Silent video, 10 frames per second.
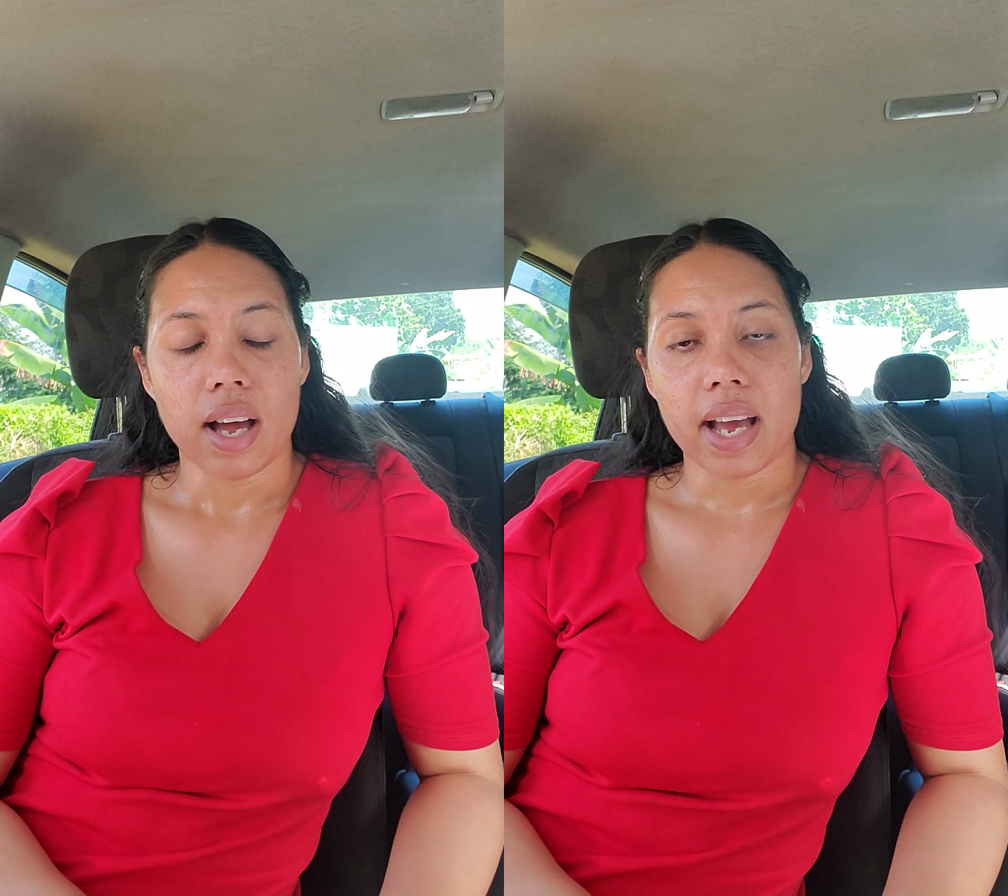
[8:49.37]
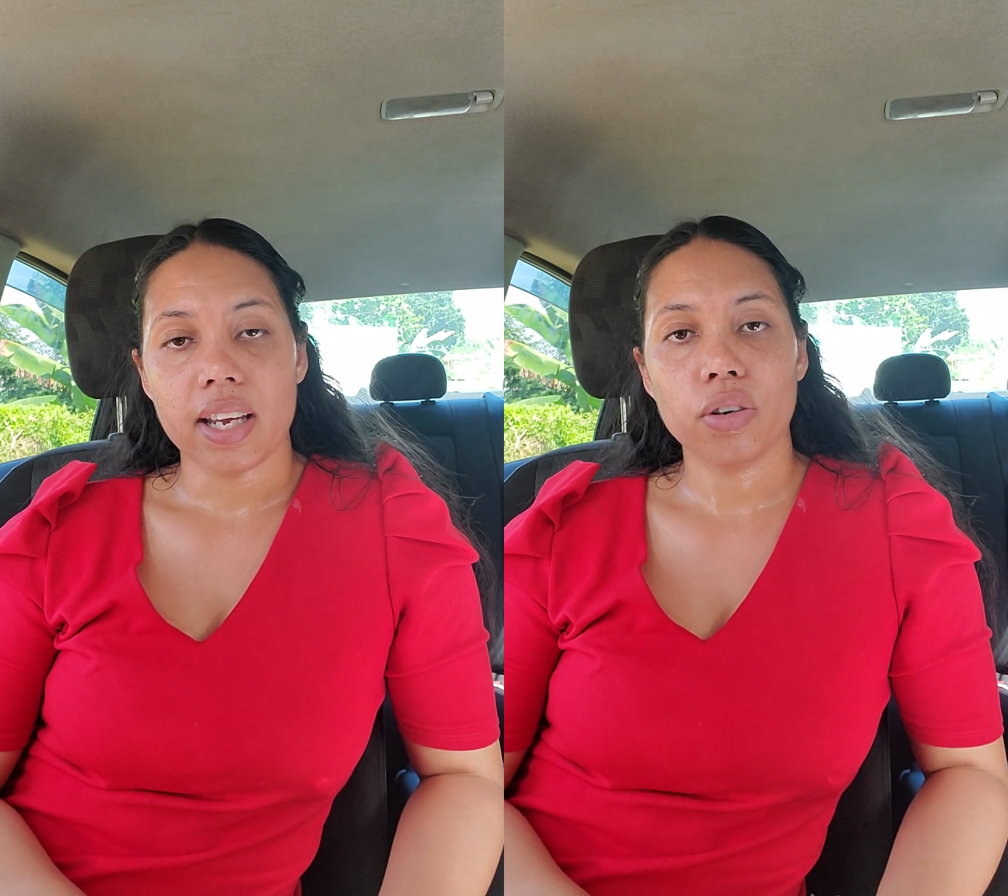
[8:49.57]

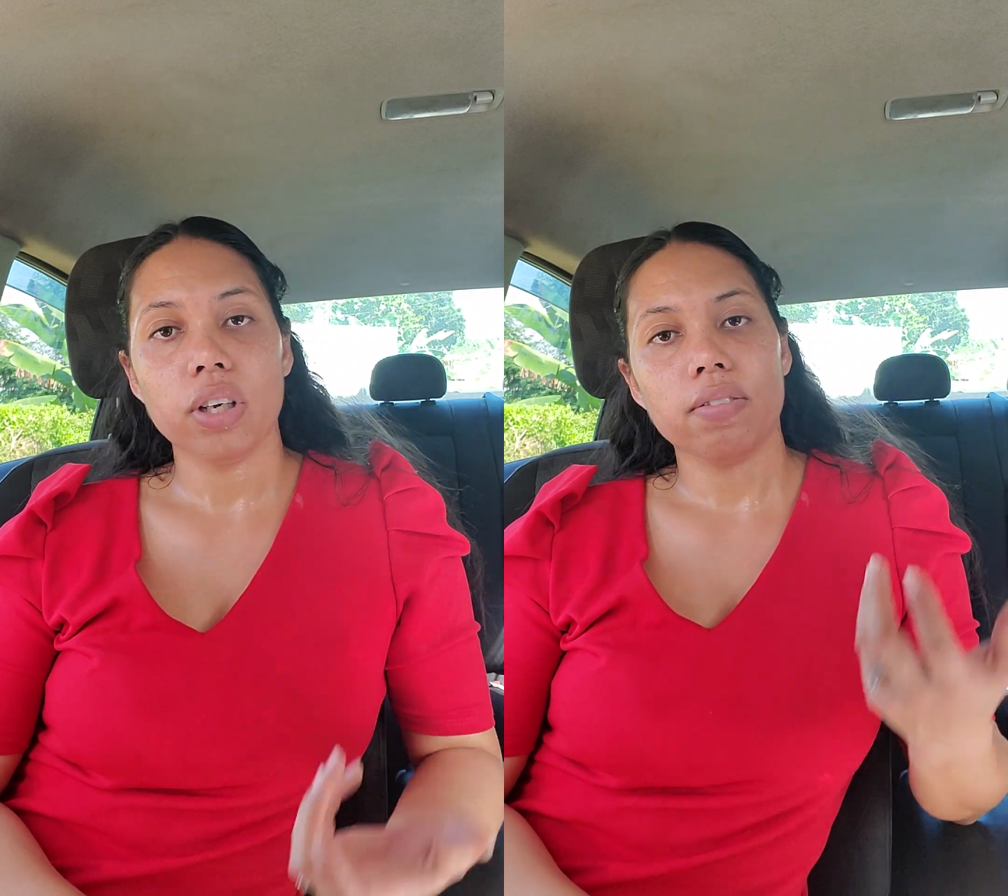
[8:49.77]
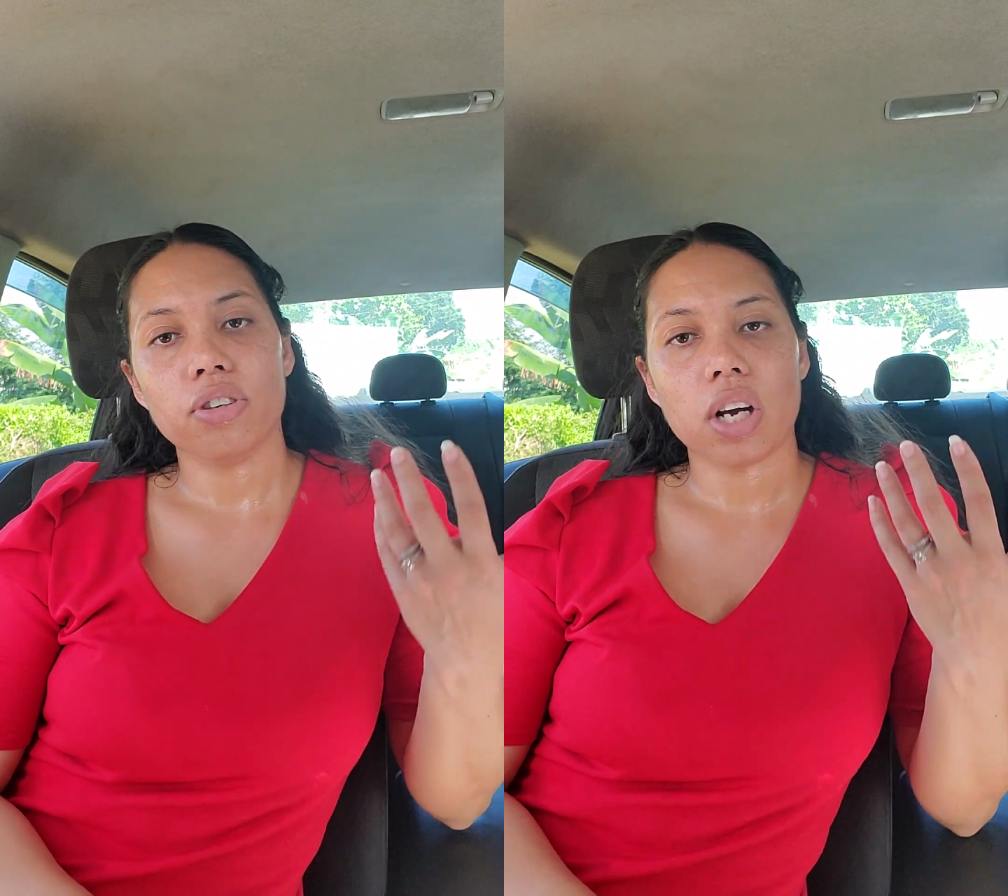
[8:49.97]
And
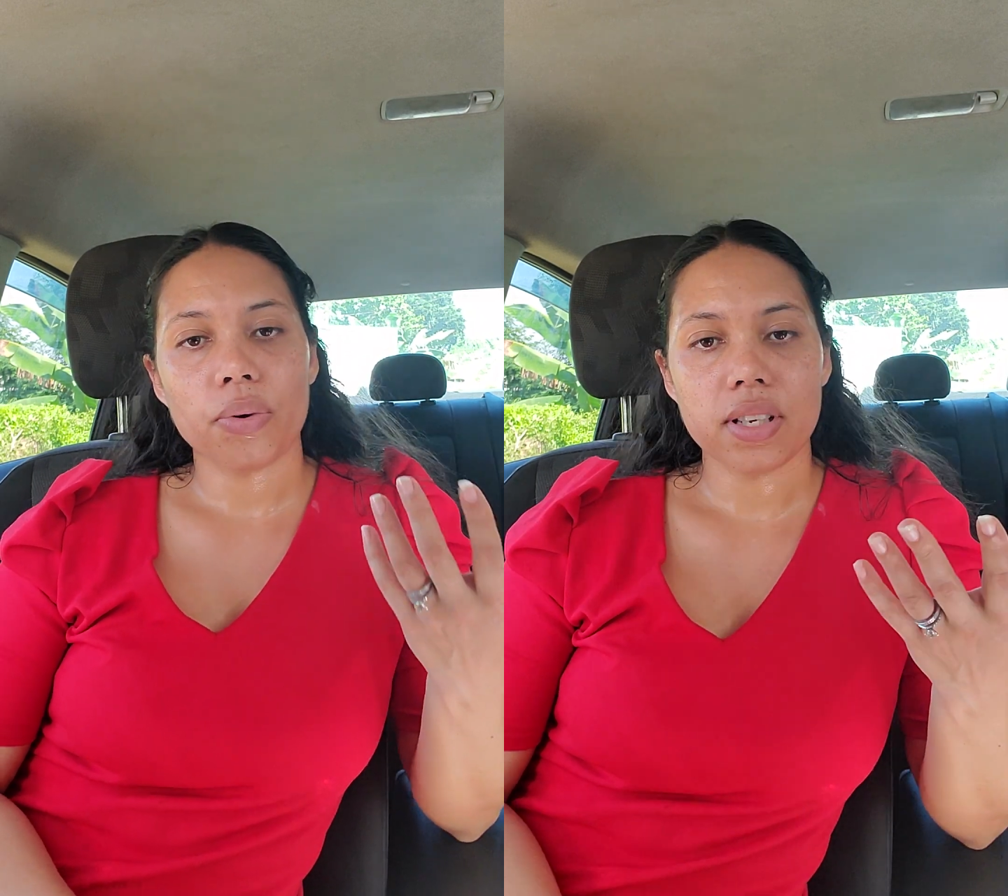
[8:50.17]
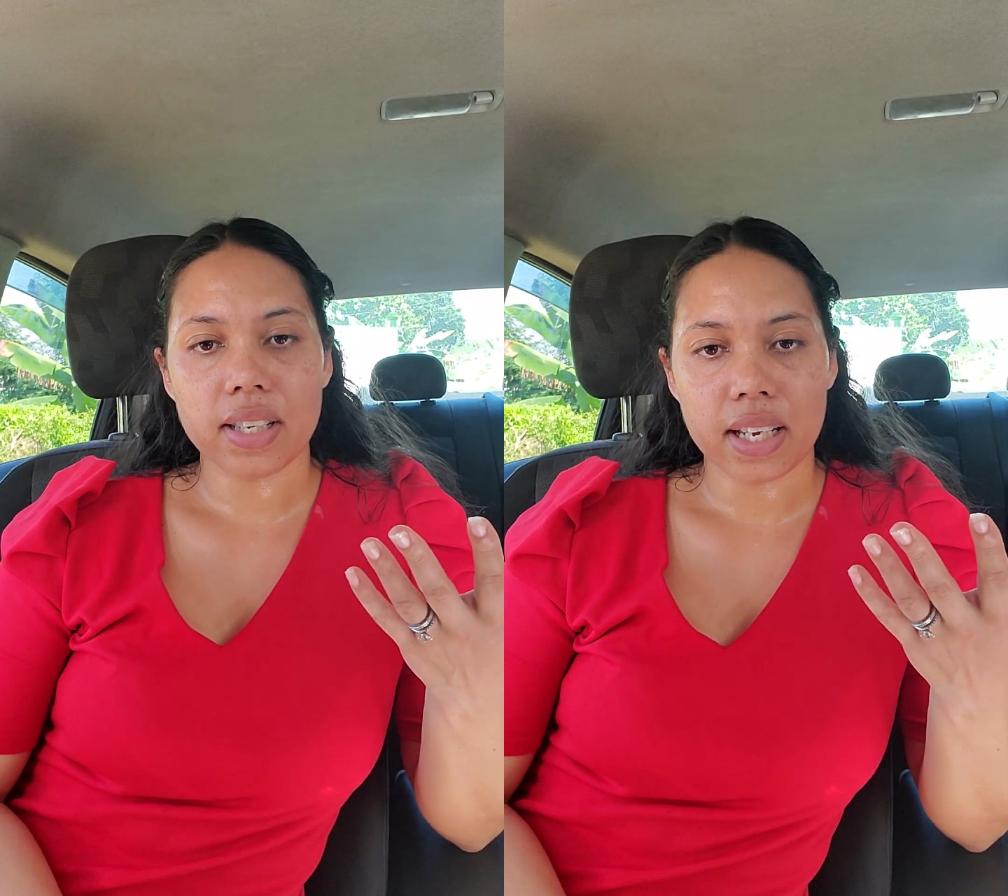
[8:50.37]
even though I
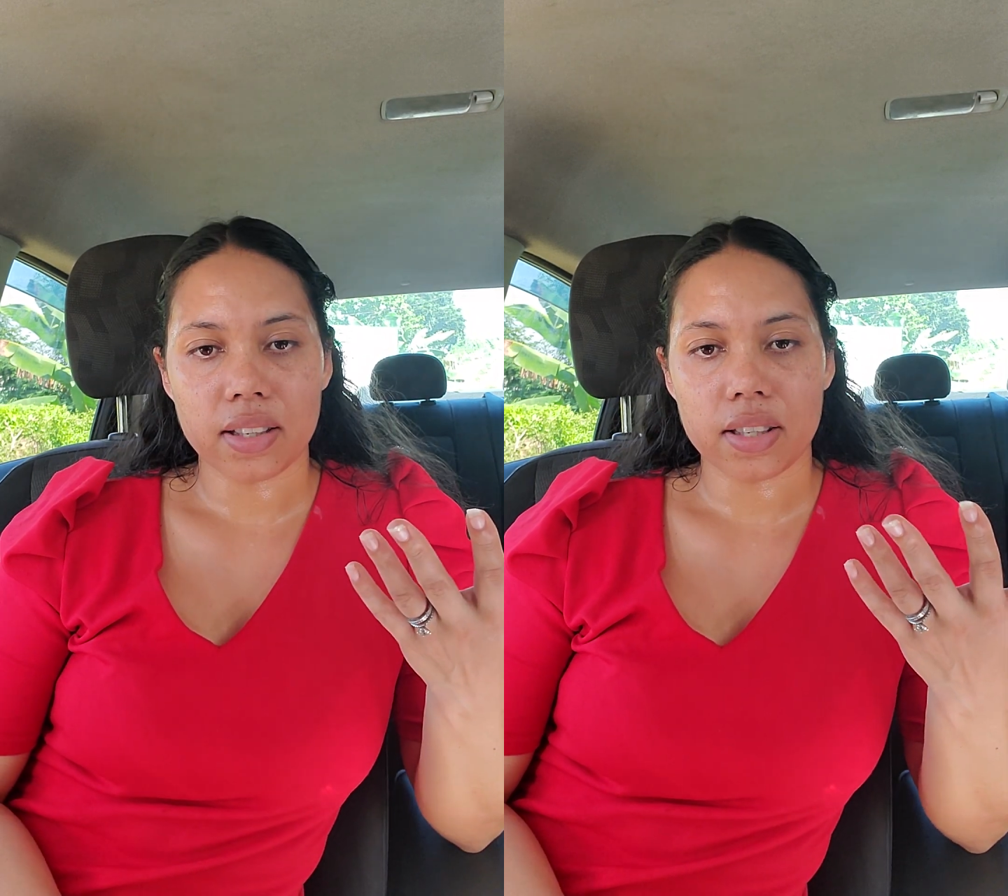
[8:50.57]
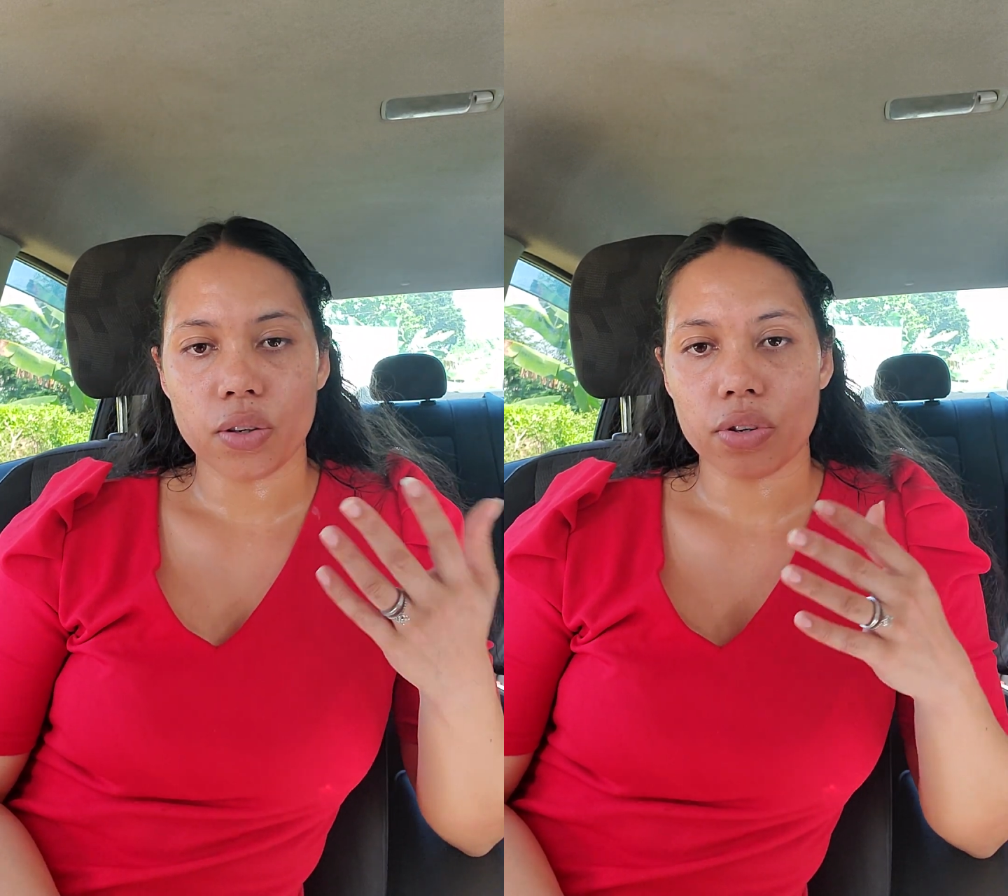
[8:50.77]
was saying to you,